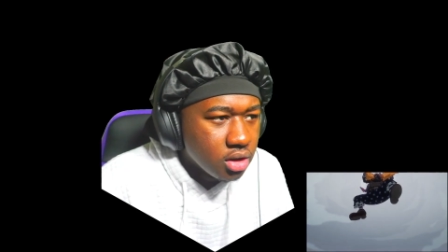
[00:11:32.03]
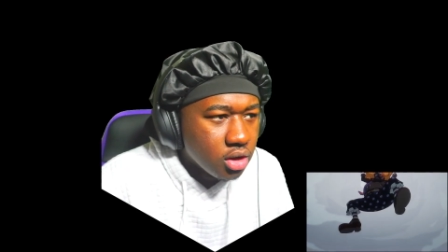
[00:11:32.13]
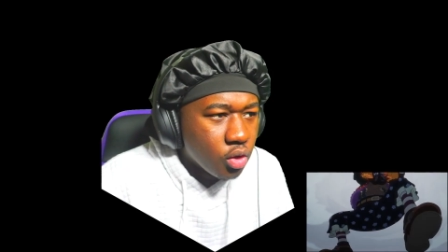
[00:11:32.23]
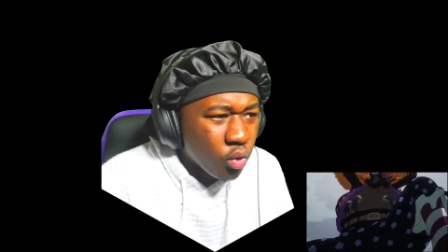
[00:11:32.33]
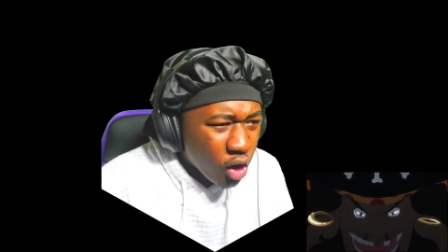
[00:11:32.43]

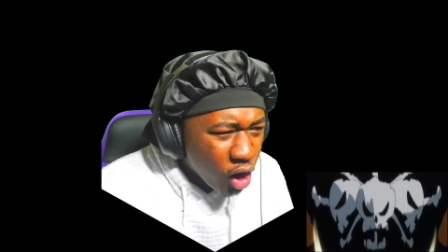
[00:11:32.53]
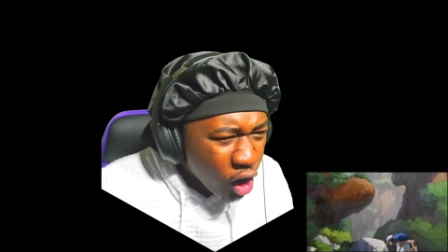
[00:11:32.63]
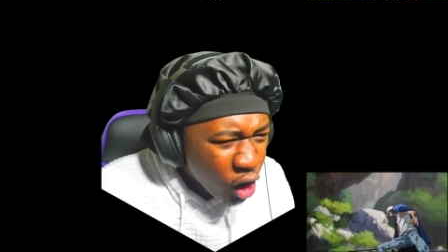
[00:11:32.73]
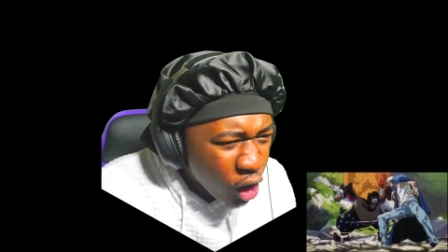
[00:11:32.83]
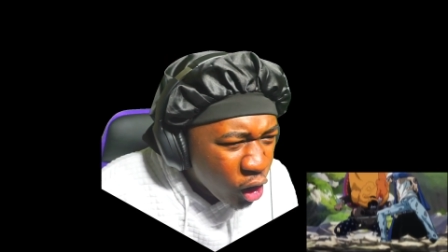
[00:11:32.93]

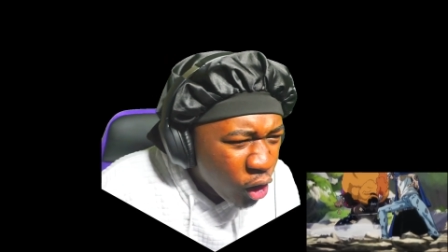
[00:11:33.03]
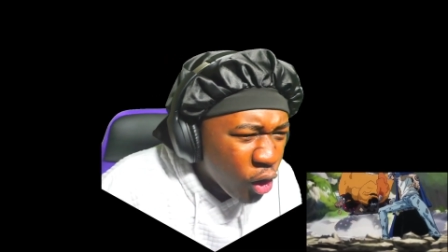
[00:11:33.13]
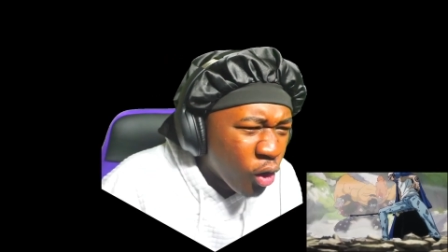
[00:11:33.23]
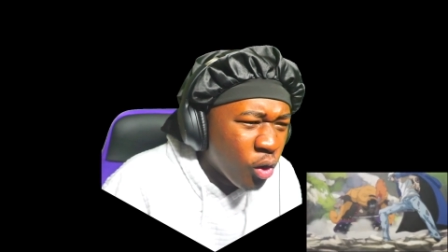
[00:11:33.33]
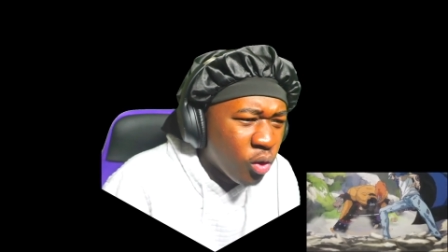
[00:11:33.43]

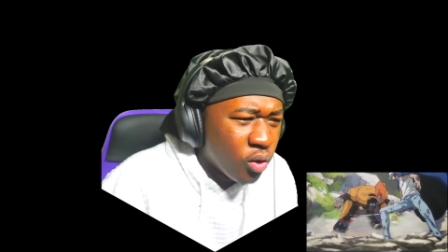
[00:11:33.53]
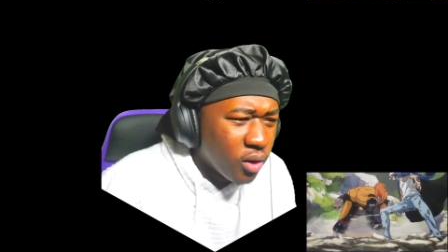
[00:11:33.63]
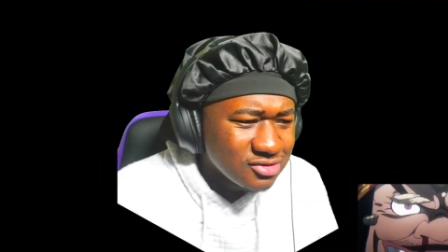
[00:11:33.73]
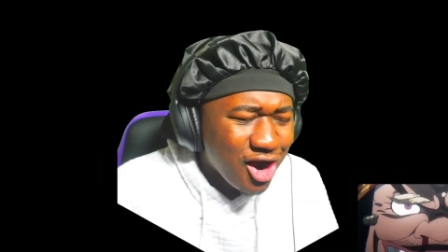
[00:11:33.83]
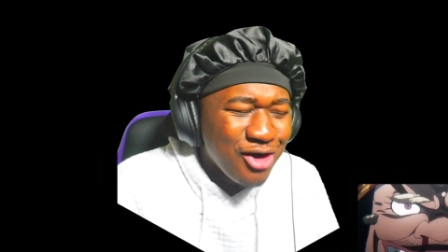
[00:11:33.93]

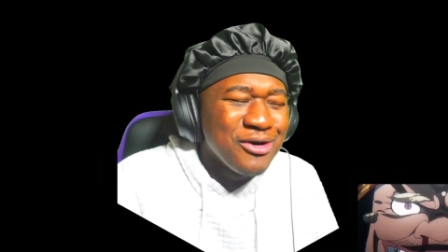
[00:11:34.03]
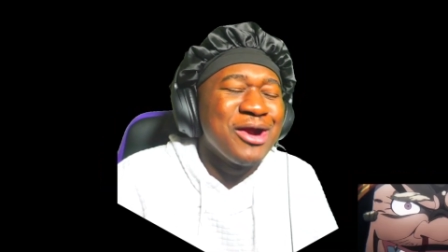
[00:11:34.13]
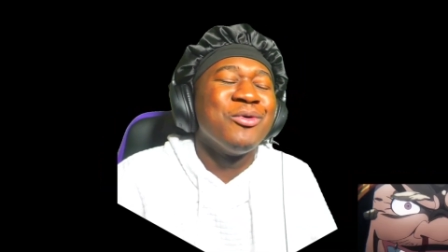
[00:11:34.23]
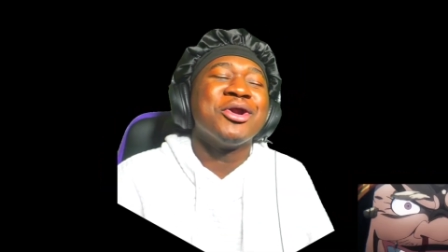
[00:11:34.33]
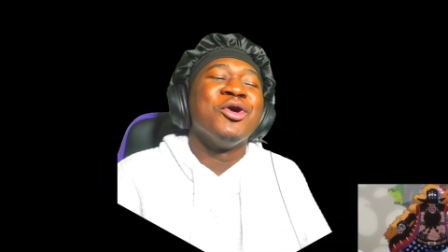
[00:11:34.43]
Woo! All right,
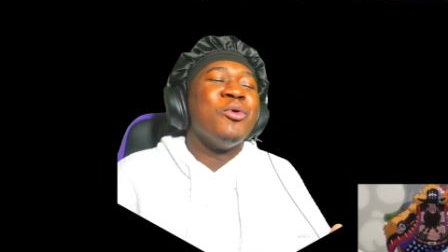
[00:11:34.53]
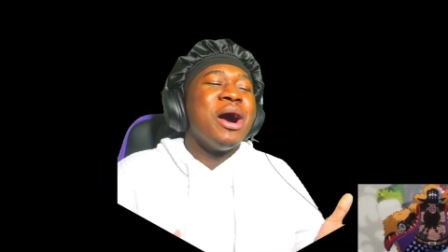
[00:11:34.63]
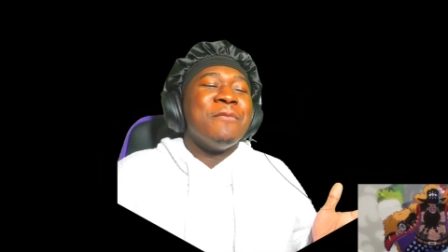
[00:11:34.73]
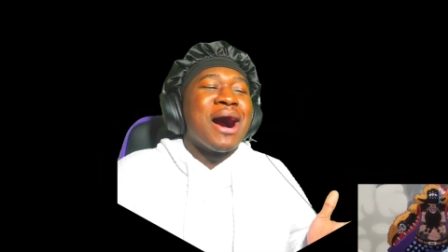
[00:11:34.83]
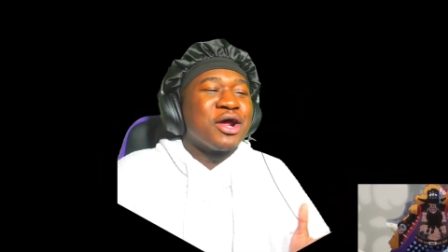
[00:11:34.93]
one on
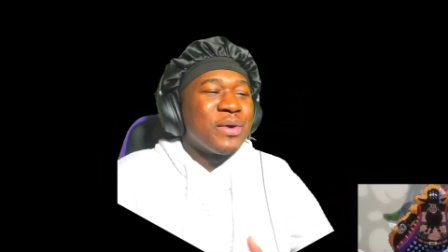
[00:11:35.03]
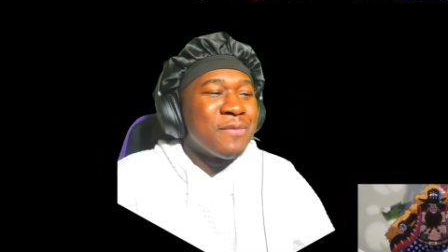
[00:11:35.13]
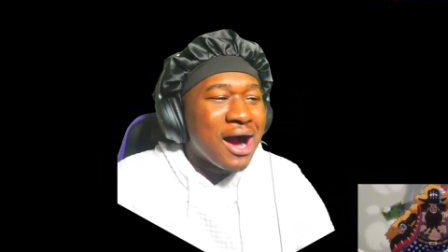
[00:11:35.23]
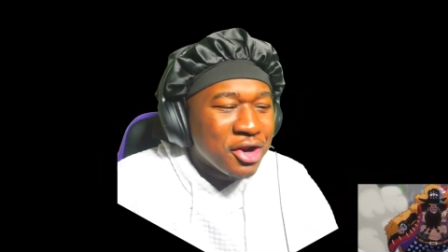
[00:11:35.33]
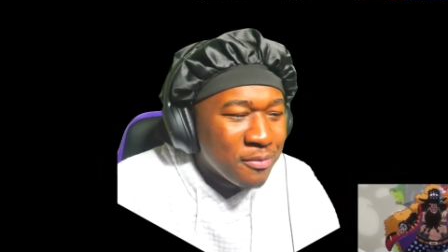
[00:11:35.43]
one, model we
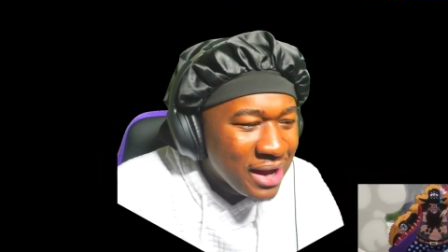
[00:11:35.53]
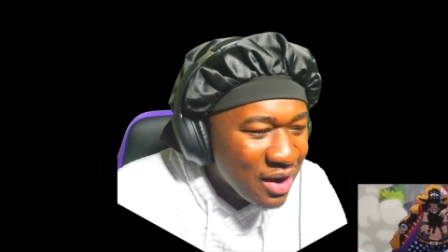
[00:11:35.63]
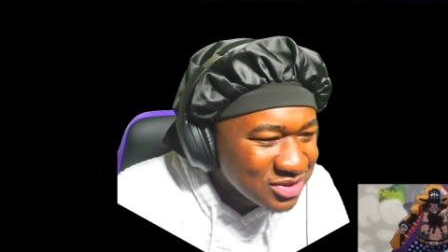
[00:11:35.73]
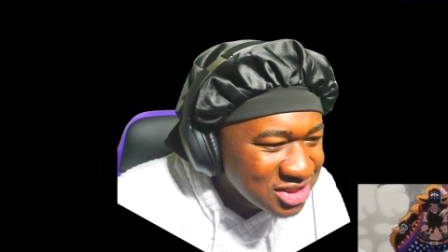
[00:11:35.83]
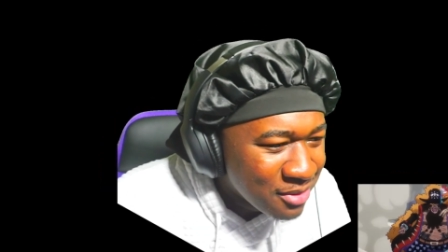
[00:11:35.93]
model, man.
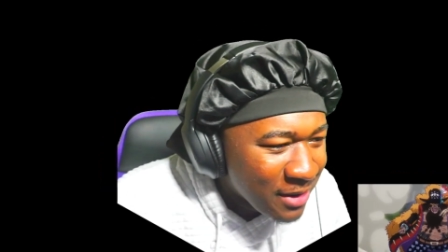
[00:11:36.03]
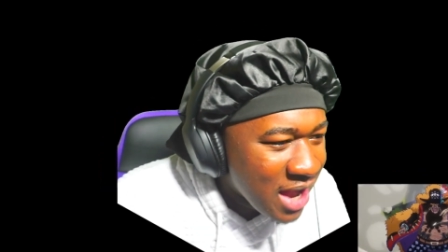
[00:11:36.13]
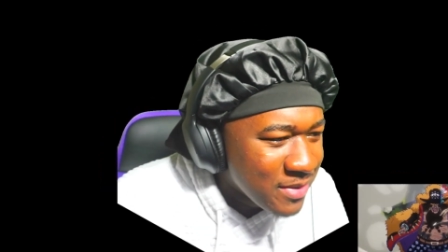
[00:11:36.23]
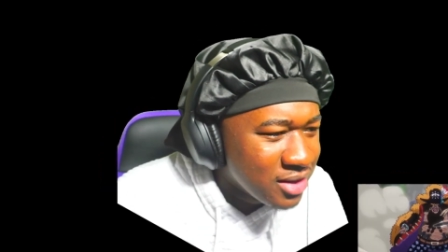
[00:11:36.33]
What's up, baby?